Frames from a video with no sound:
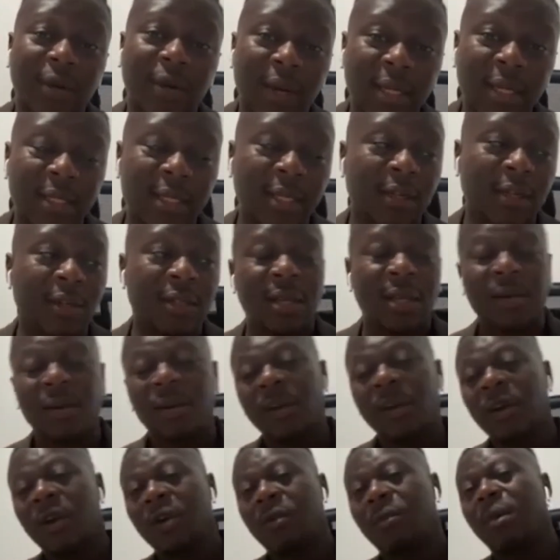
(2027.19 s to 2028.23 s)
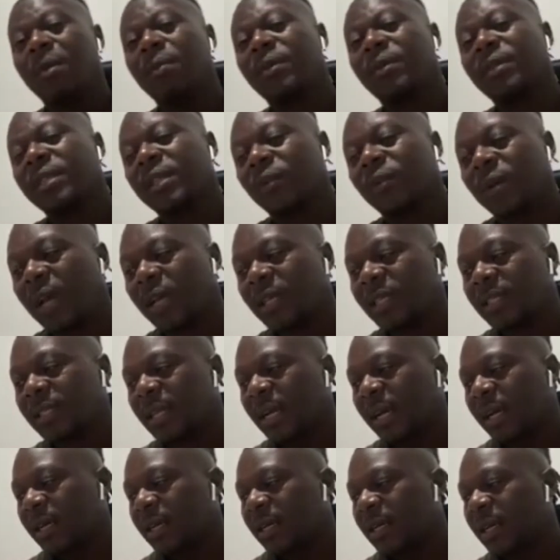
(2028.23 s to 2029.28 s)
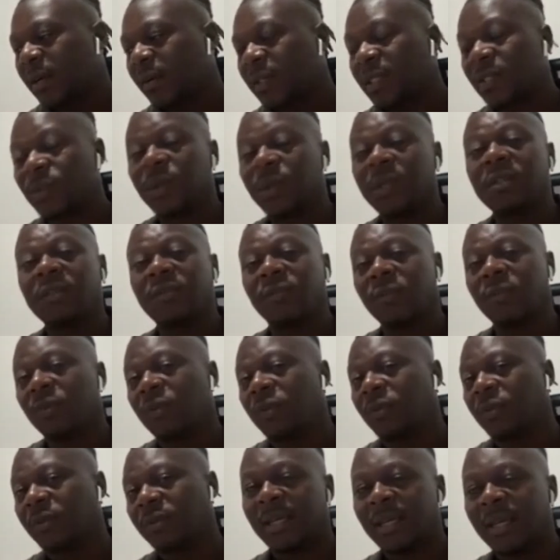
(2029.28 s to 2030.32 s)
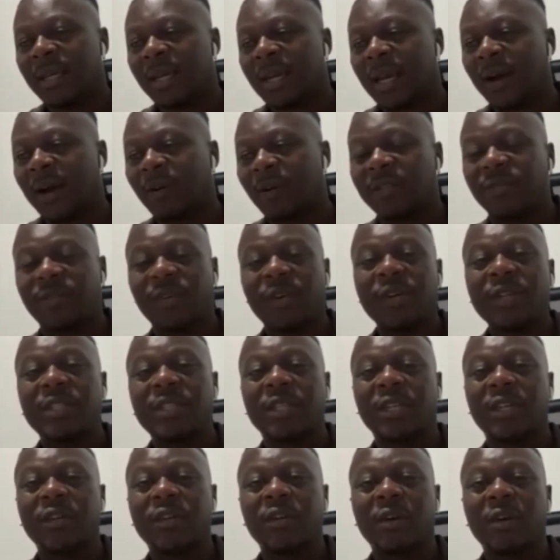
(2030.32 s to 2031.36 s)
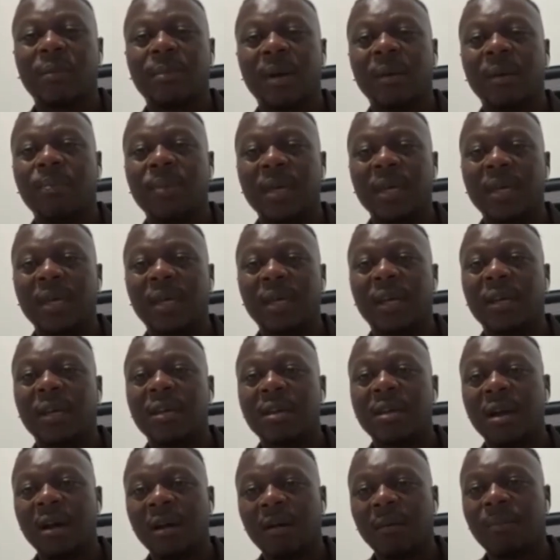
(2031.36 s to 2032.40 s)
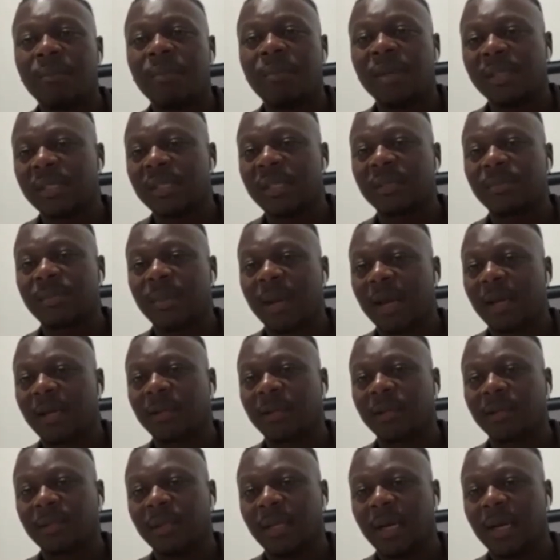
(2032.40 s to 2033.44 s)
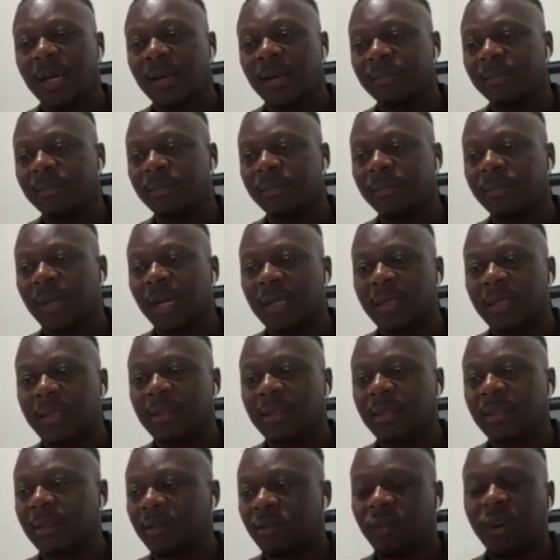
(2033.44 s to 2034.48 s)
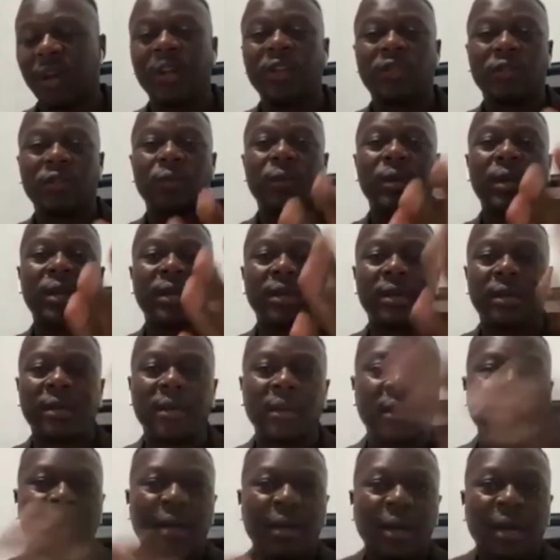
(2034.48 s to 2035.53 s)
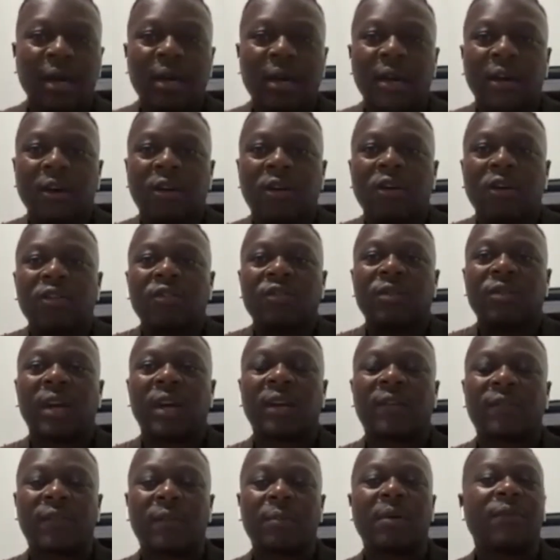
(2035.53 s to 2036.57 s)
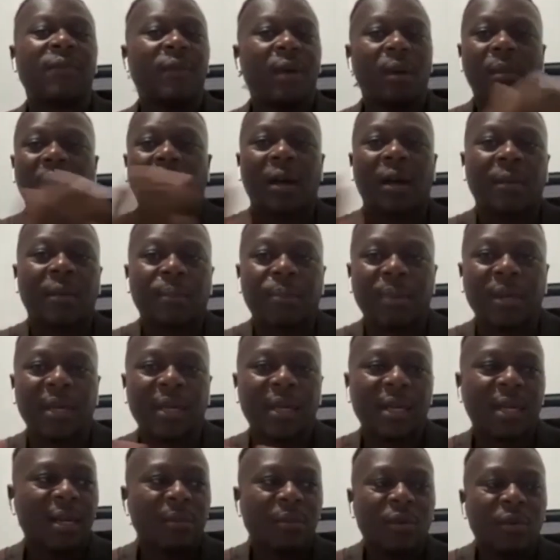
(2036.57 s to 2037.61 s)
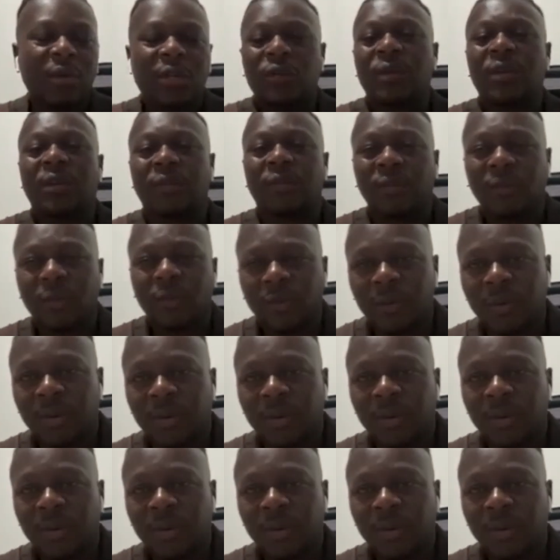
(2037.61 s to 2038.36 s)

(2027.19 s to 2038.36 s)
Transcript: director. Because I remember, when I started, I was 24. I was very insecure about being a young businessman and trying to win a contract from a pharma company, and I'm only 24,